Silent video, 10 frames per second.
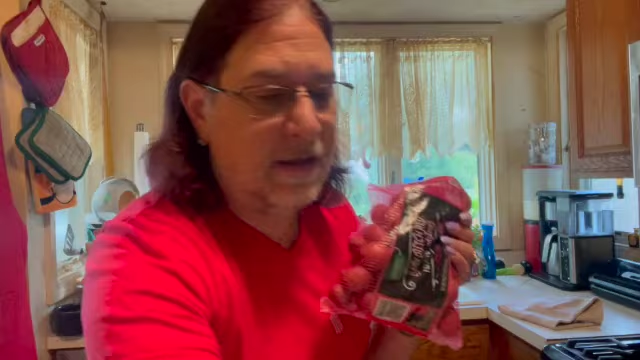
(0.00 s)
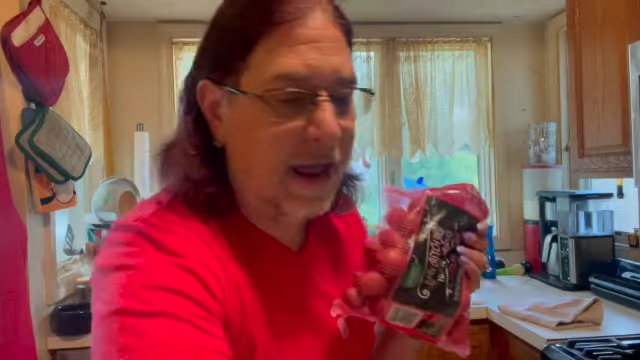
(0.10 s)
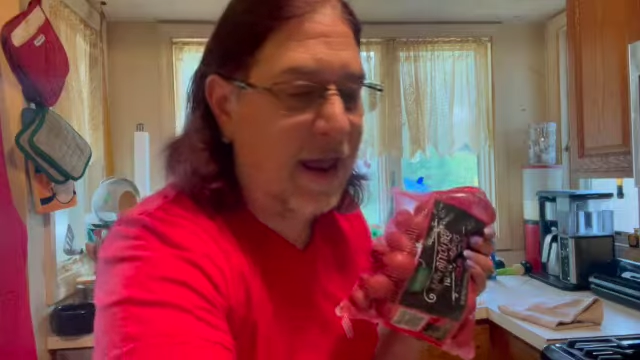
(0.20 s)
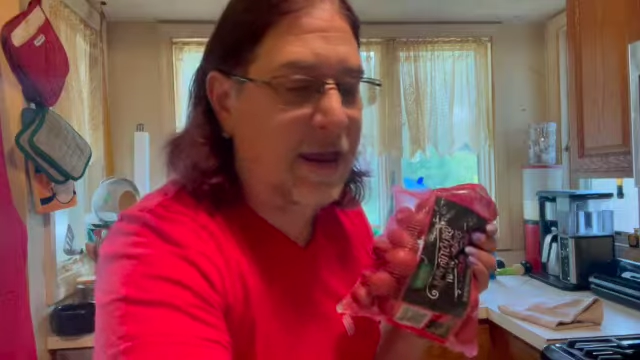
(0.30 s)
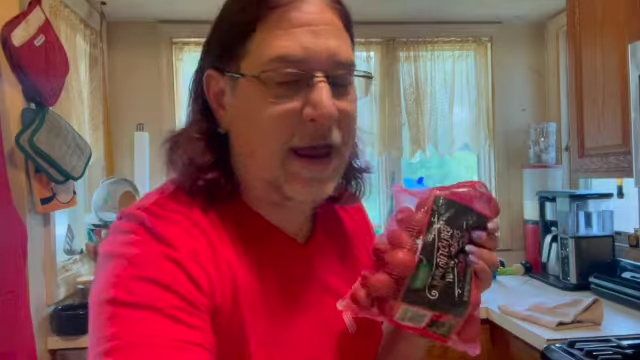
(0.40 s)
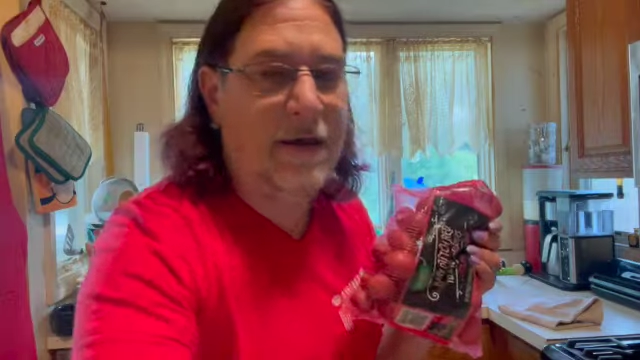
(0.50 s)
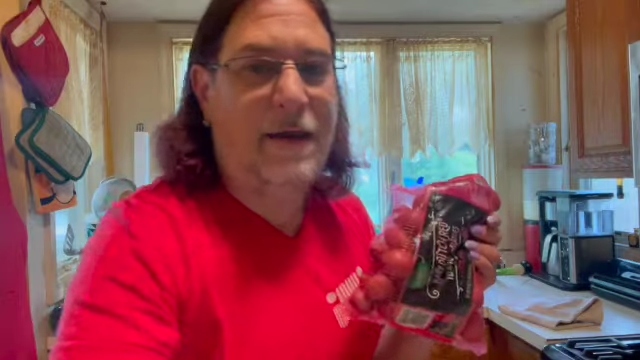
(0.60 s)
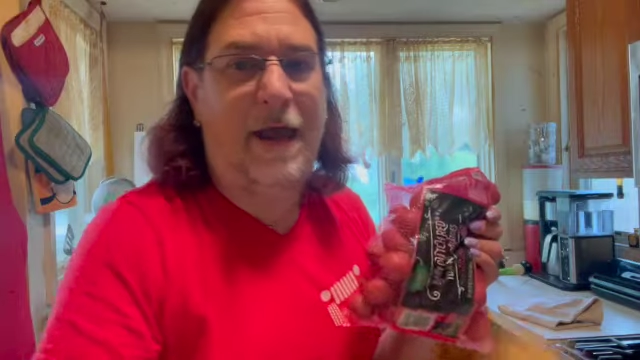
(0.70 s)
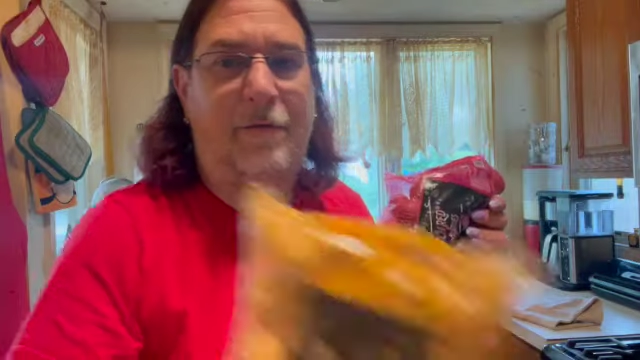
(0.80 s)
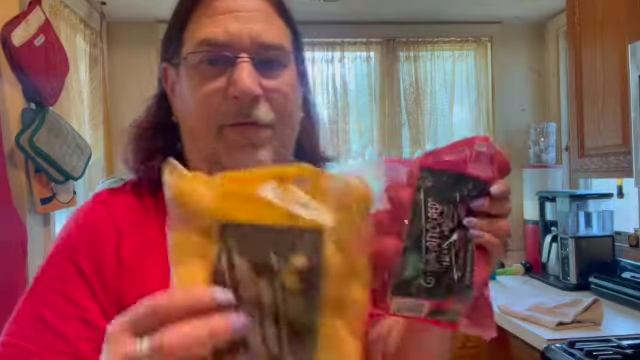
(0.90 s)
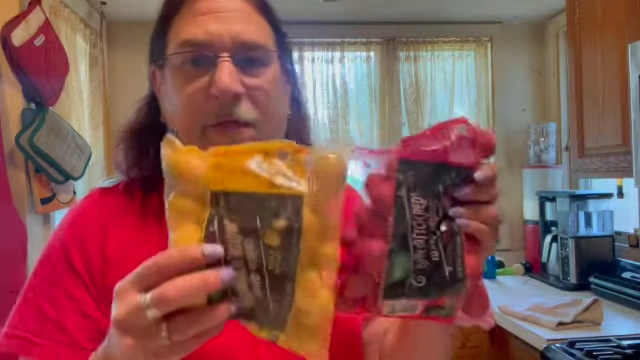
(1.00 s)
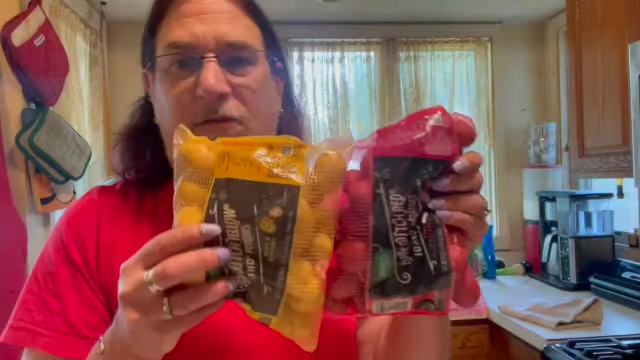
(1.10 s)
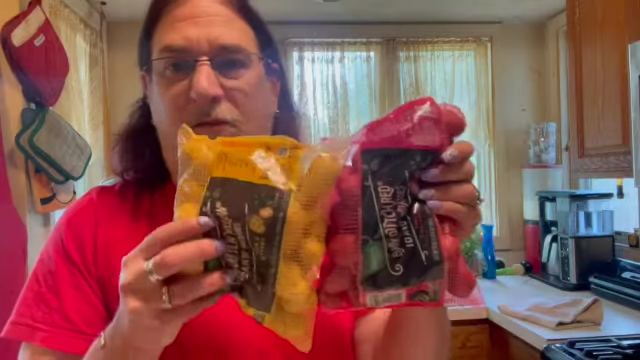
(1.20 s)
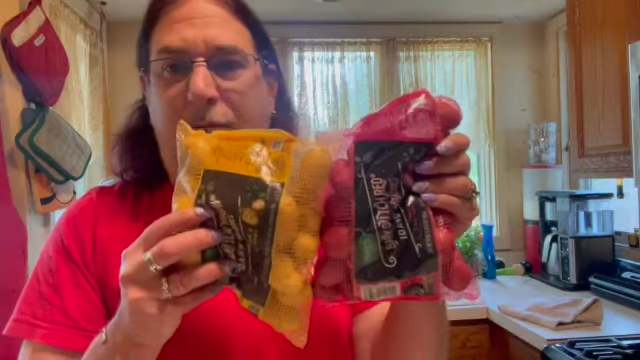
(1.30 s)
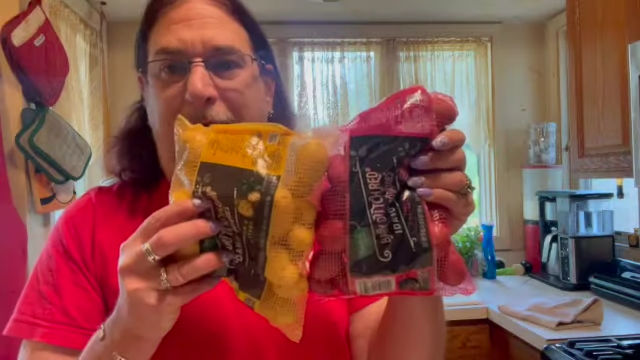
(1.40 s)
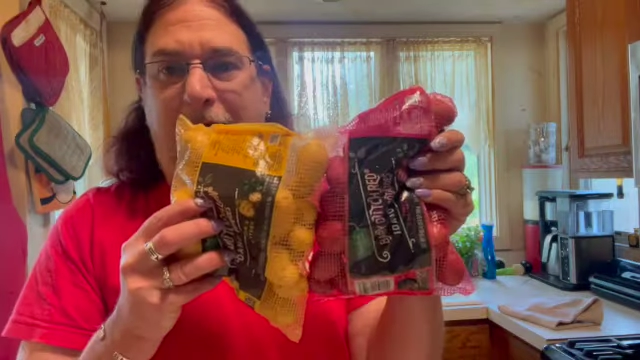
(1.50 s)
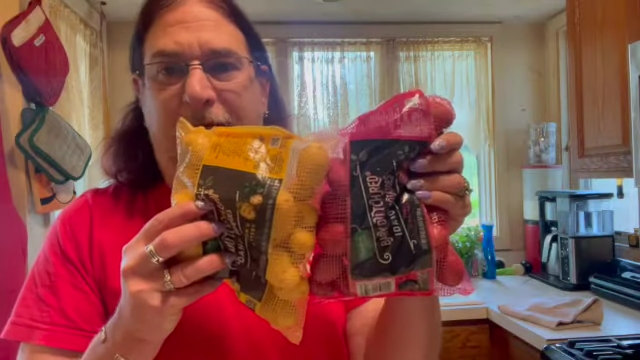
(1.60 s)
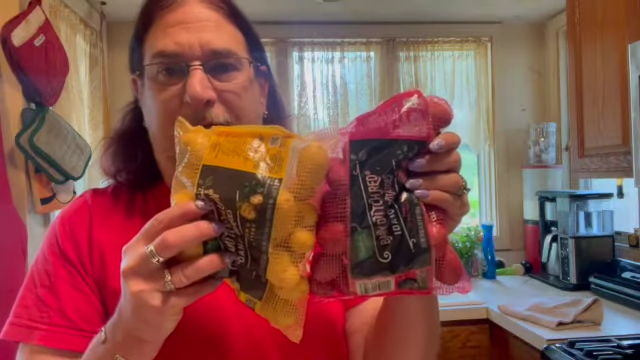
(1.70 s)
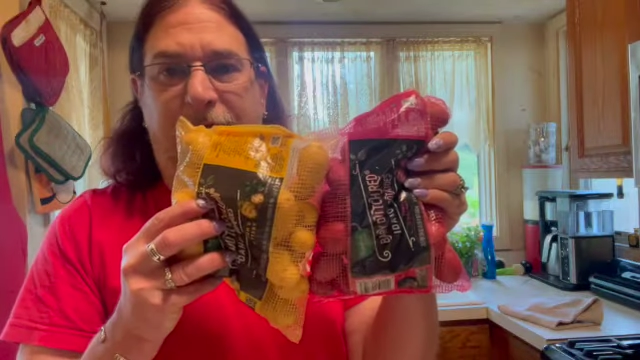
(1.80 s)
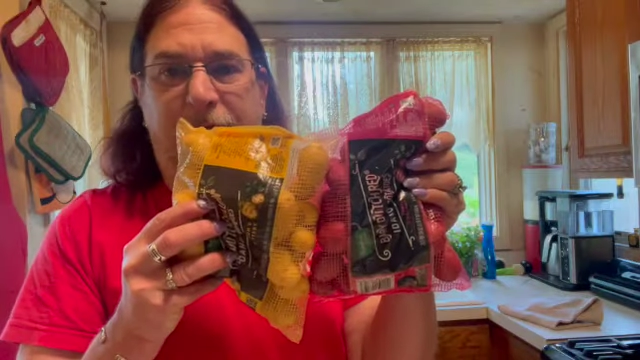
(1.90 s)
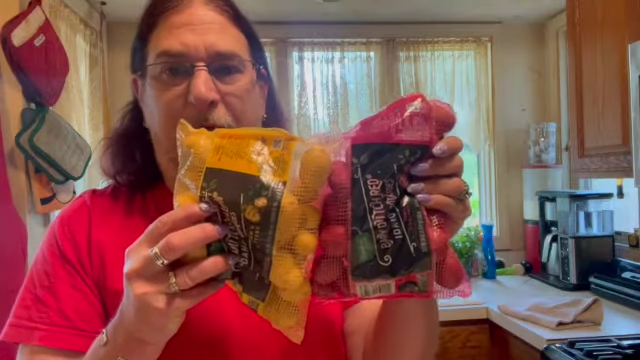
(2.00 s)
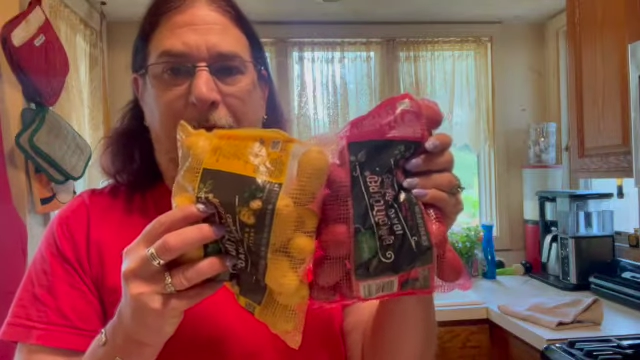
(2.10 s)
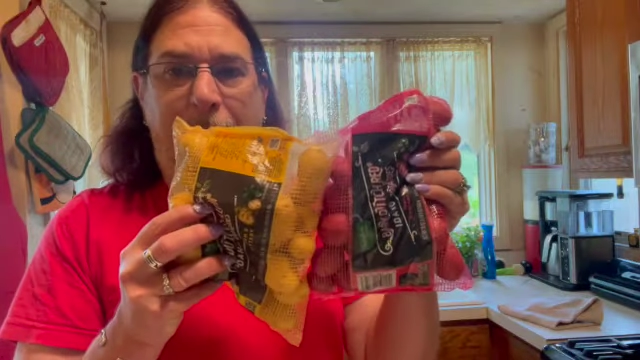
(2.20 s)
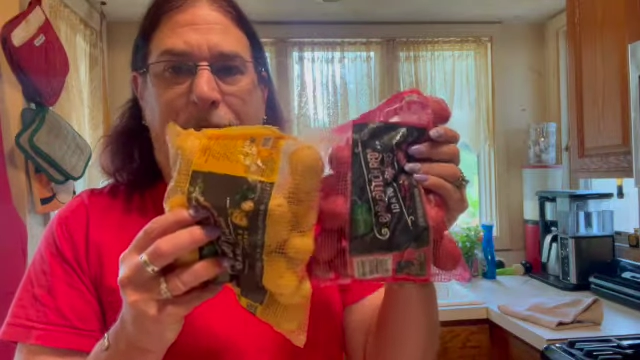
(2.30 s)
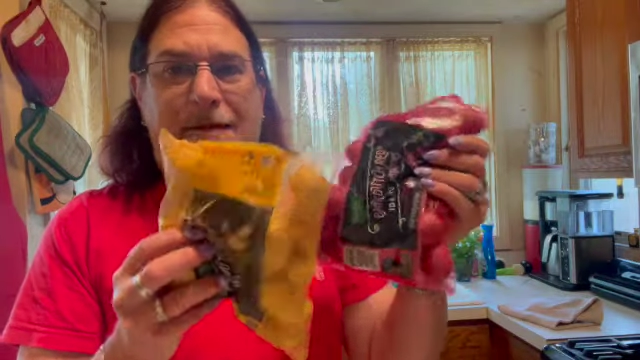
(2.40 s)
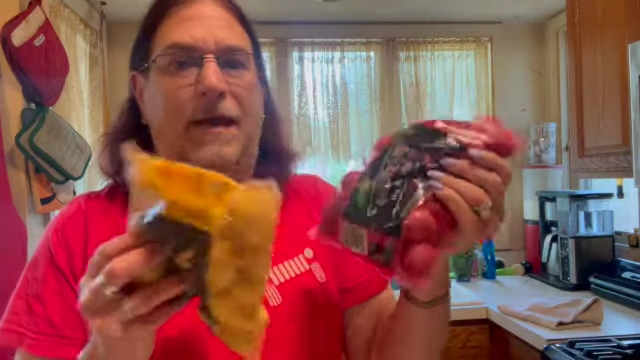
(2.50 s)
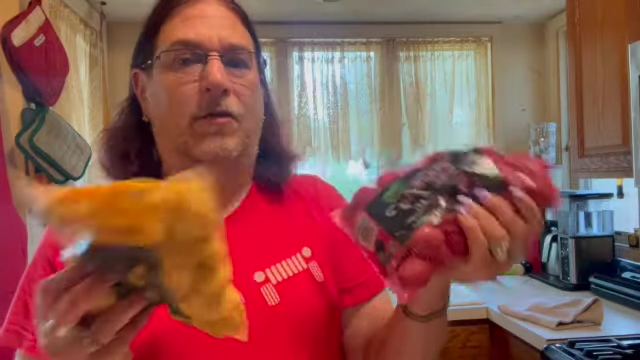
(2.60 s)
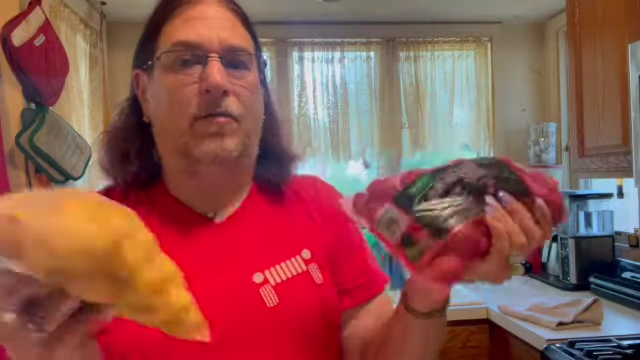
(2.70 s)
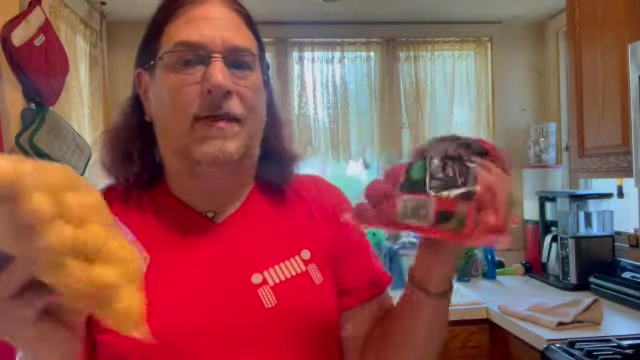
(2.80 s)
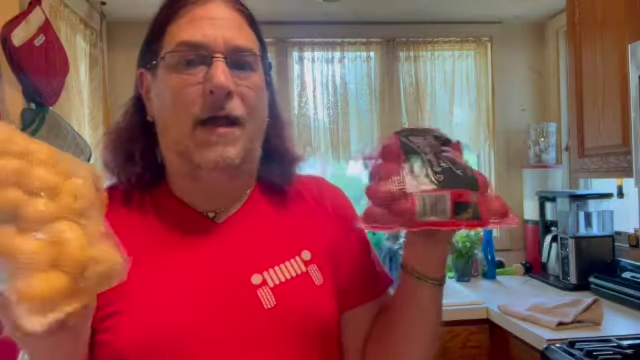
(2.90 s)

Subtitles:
And I again have the 2 packs of potatoes.